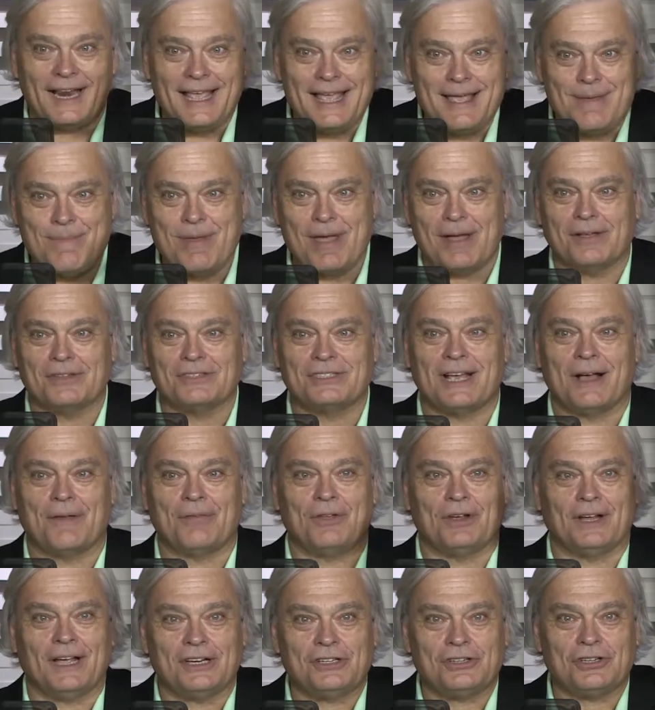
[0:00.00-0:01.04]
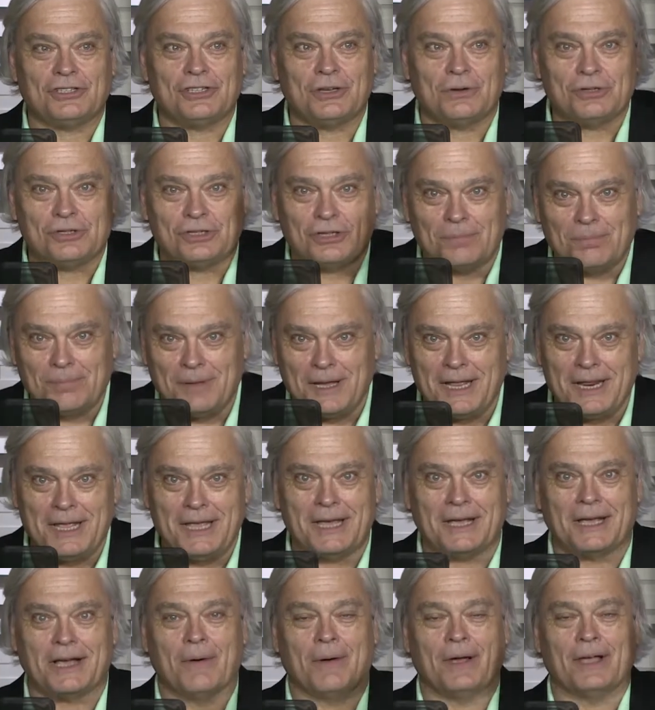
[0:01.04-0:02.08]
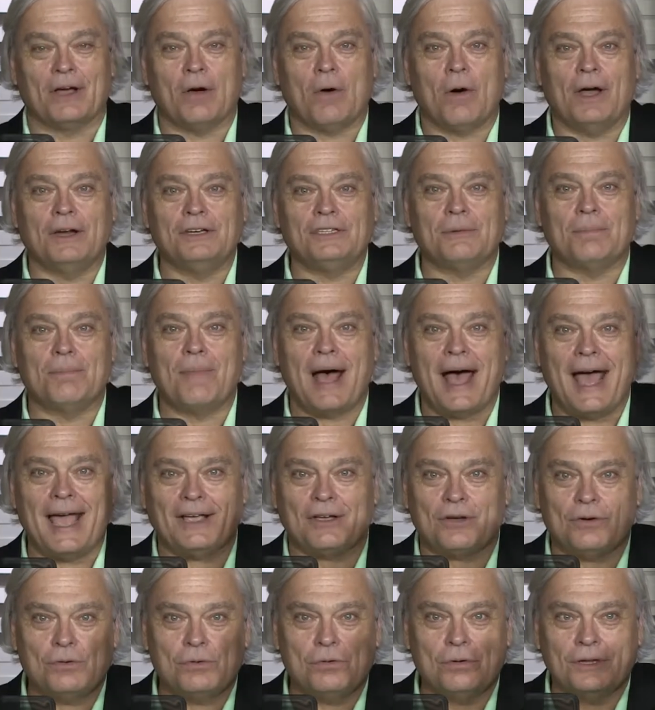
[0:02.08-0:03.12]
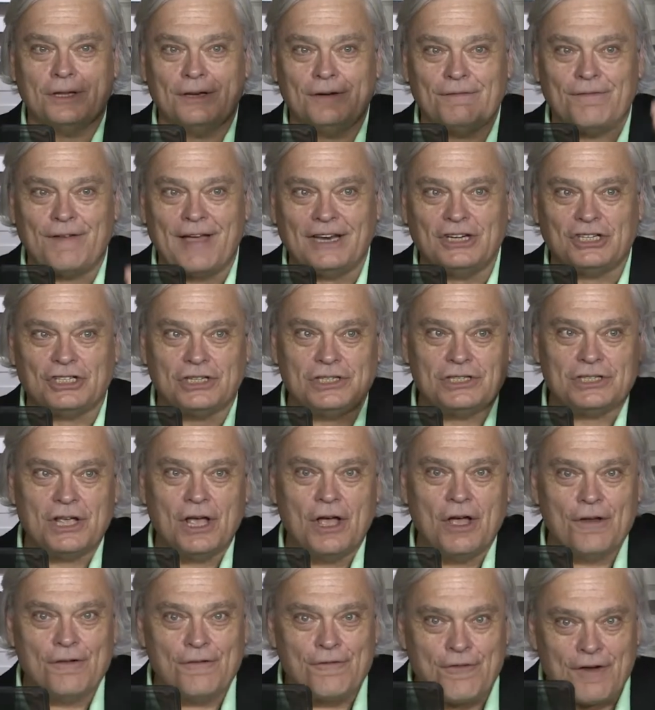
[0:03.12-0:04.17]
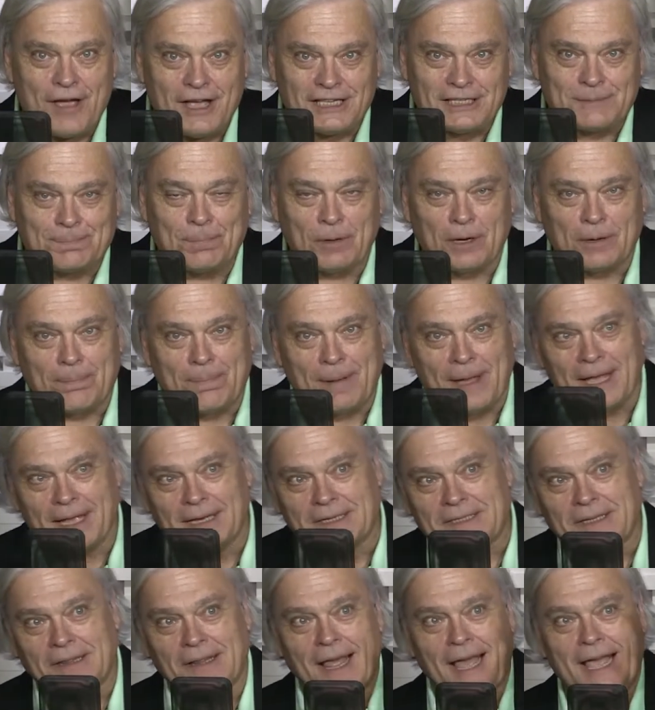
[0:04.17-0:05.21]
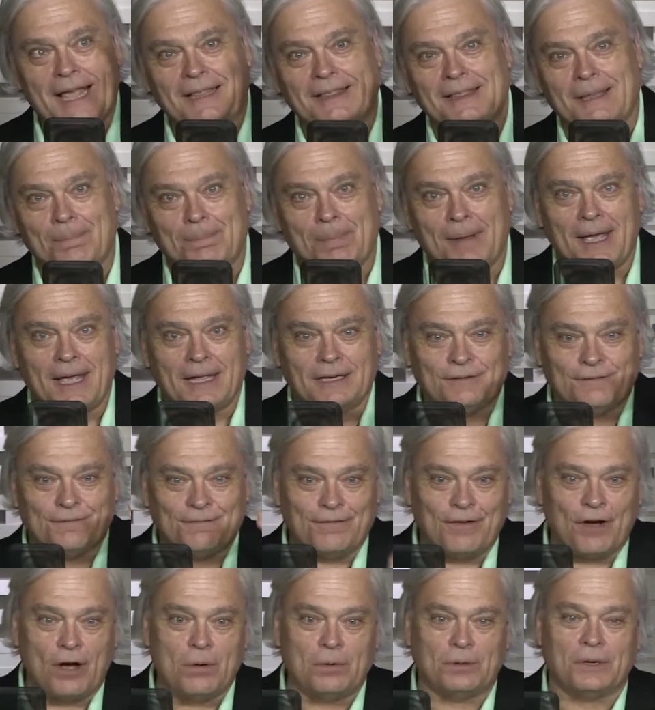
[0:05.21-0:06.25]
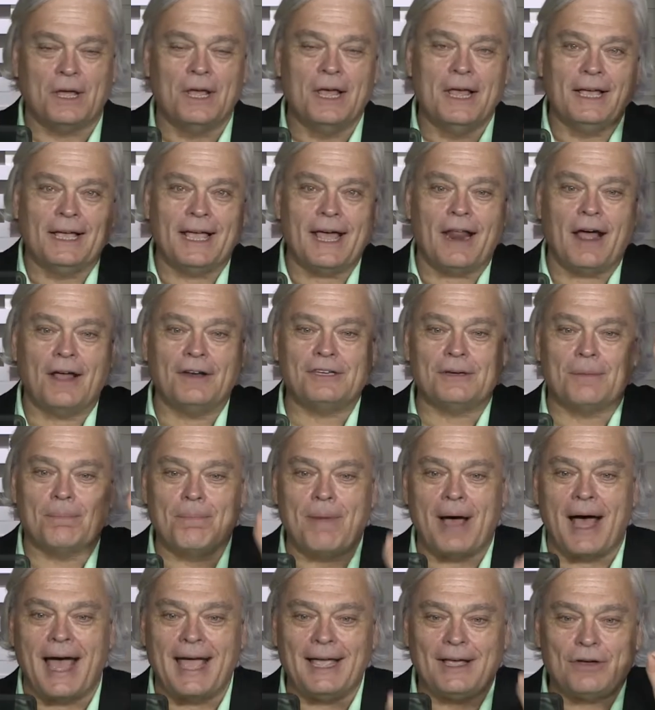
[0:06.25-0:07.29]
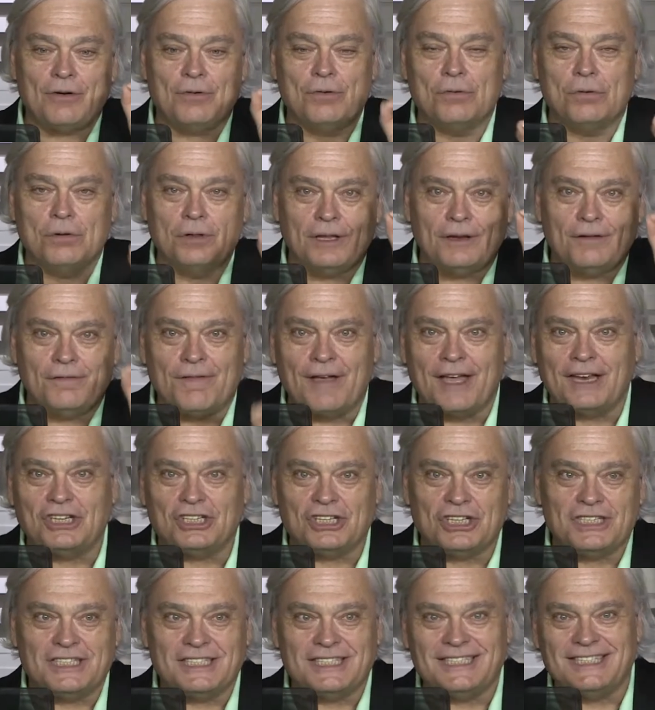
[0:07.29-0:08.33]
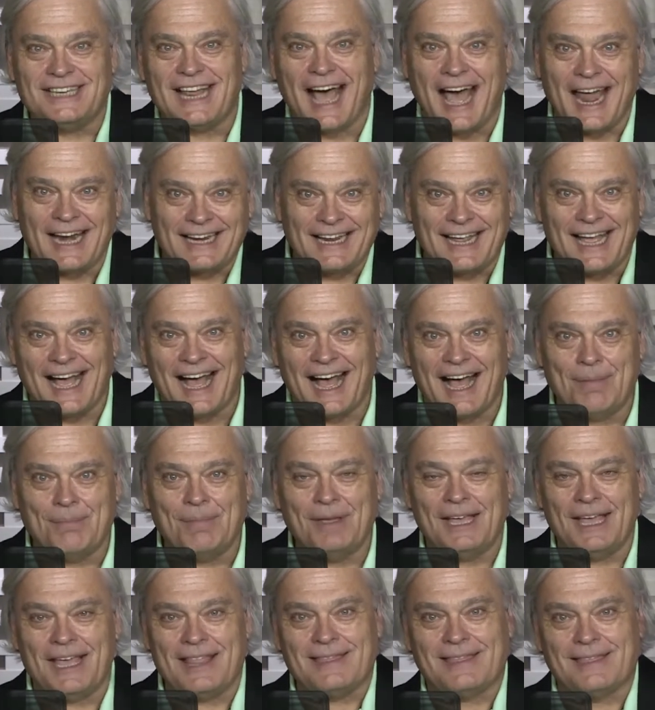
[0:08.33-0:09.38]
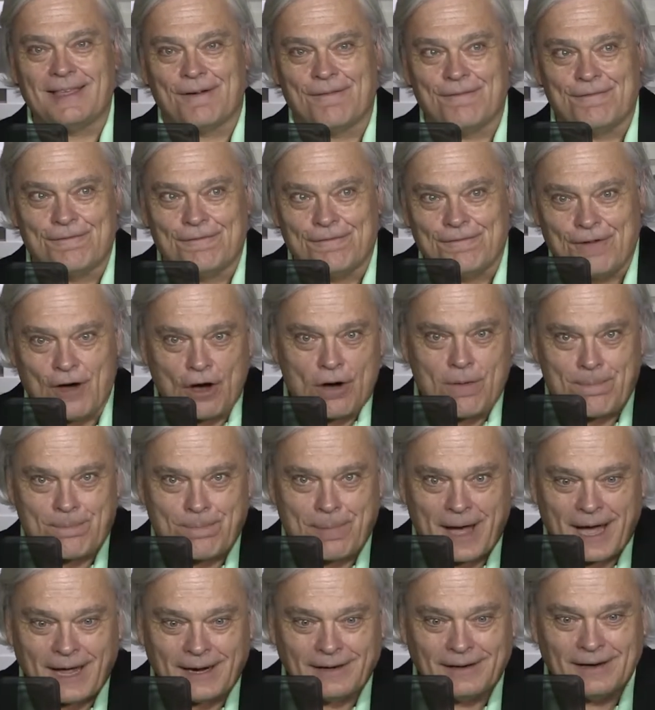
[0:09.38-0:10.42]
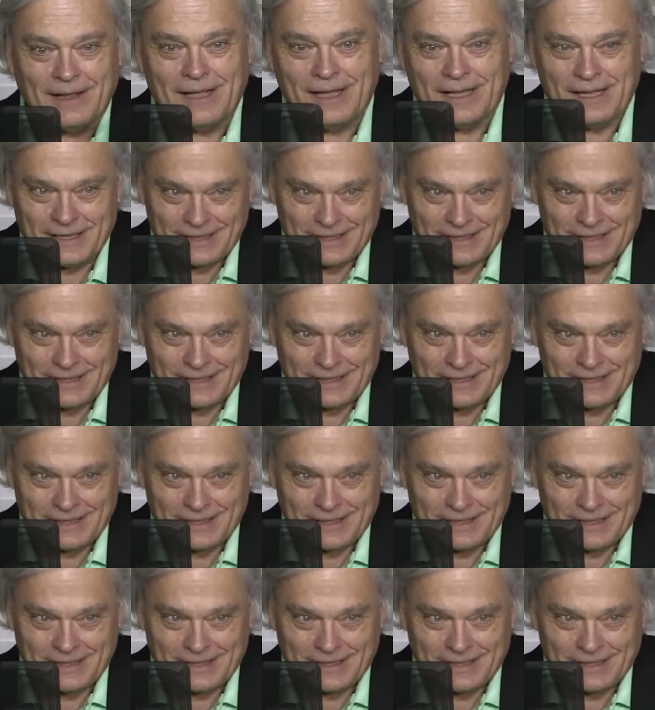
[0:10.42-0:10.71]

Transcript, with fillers: emails out there. Get your social media going. Go on to my cool inventions Facebook Facebook page, like the page, vote. Get onto mycoolinventions.com, hit the vote button.